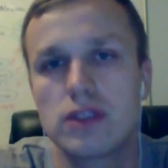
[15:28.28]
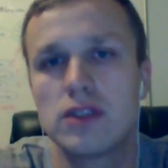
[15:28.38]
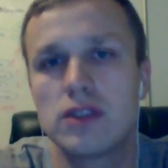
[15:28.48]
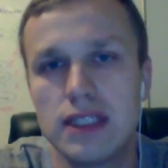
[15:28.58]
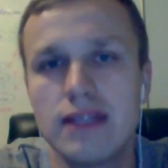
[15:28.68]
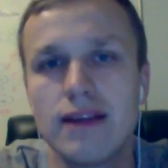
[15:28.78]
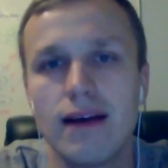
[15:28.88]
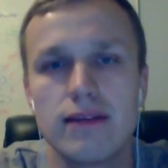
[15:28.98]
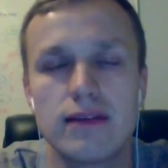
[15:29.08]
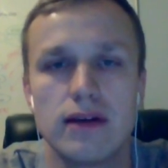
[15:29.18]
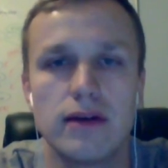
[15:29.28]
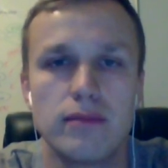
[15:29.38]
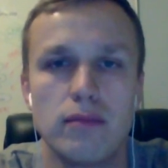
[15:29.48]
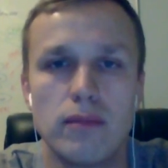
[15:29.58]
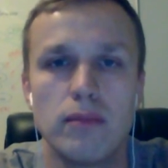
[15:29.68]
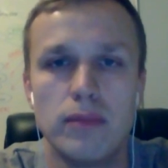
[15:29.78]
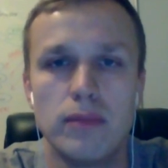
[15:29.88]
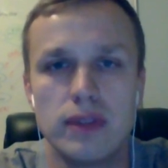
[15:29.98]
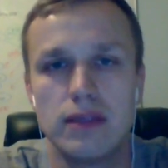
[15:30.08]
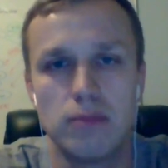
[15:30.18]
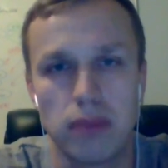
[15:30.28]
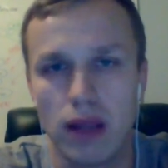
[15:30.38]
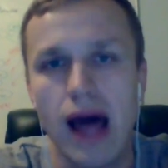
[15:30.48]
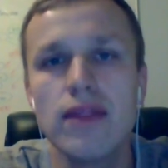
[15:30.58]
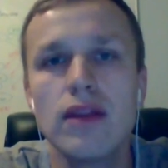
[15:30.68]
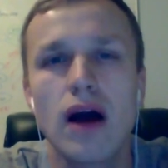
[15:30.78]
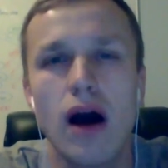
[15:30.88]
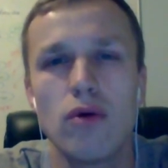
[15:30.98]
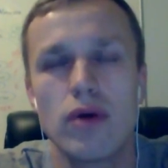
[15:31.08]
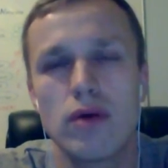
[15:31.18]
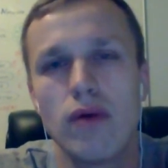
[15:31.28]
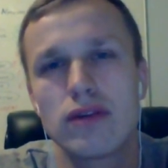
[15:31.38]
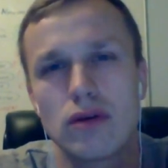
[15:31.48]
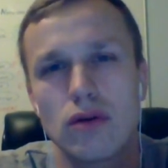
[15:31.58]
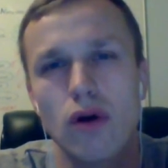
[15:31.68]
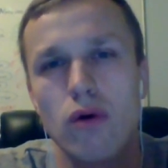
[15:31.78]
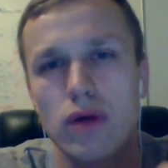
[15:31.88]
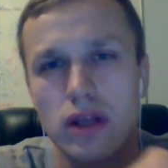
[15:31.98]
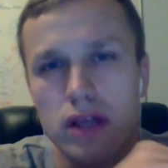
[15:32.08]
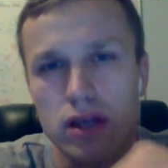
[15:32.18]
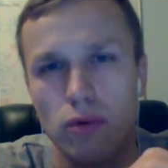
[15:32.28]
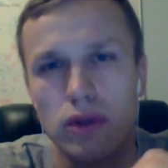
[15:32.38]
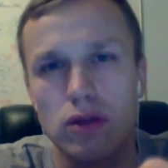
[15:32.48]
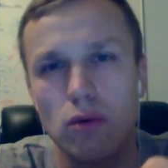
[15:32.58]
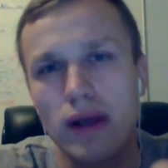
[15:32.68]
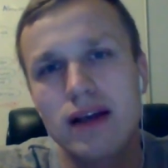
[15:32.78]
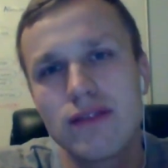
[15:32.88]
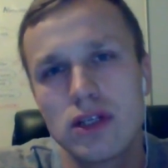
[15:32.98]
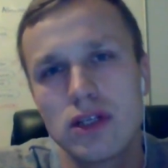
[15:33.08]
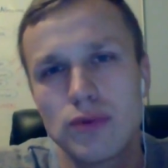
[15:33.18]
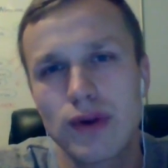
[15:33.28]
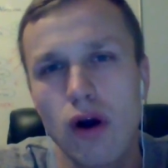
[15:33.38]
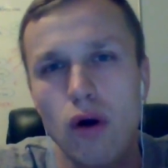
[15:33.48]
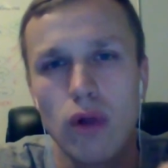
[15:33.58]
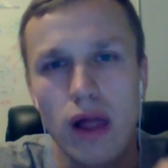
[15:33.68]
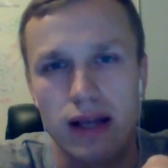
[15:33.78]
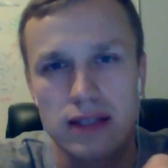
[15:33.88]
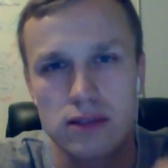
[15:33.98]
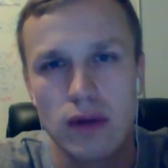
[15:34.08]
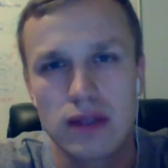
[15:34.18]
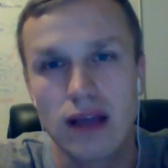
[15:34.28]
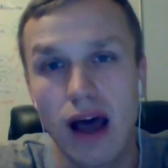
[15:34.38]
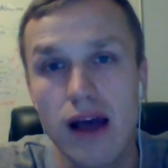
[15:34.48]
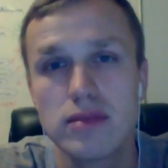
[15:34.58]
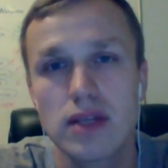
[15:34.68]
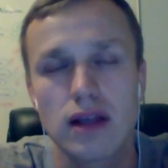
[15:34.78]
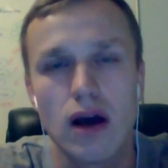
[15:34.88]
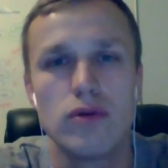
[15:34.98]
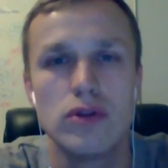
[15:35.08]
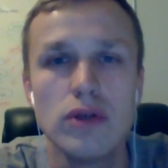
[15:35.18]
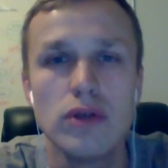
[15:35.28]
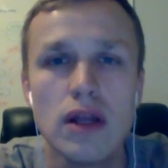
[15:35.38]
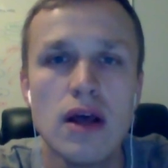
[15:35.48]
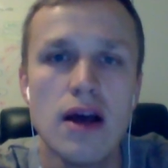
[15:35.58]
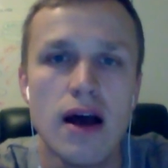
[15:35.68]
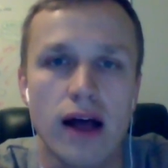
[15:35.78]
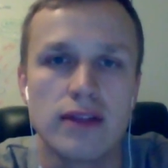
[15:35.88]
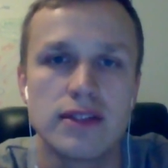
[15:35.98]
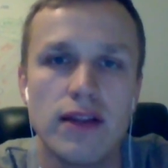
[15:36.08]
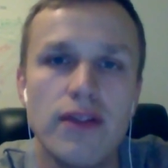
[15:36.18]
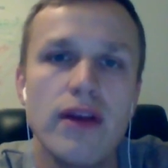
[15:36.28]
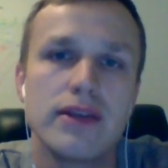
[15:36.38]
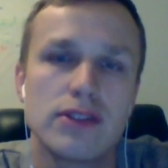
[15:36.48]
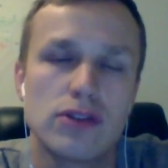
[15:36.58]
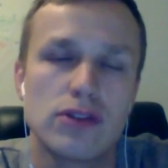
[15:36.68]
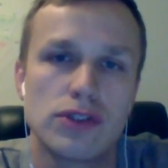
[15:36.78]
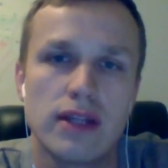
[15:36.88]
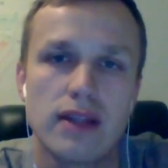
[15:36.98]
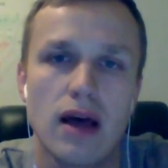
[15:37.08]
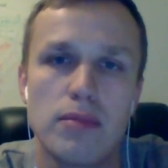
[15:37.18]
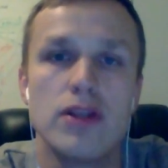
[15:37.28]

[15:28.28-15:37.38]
detailed plan how we want to go with what countries we go, like at what times and how we do it. And the idea is to set up